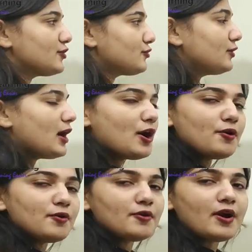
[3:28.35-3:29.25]
So
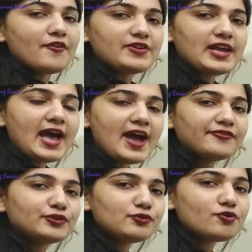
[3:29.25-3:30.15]
now we
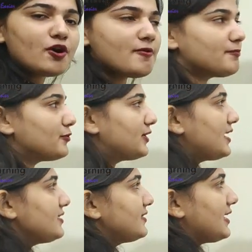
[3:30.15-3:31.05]
have two
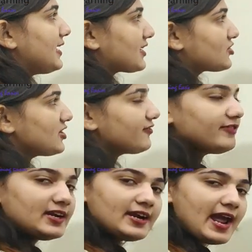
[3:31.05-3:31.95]
components, the electric
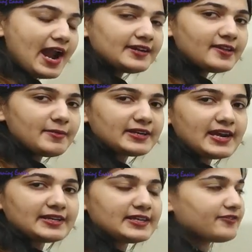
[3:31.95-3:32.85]
field and the
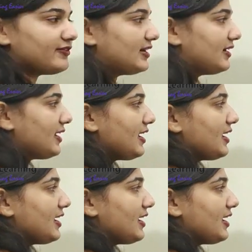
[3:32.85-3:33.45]
magnetic field.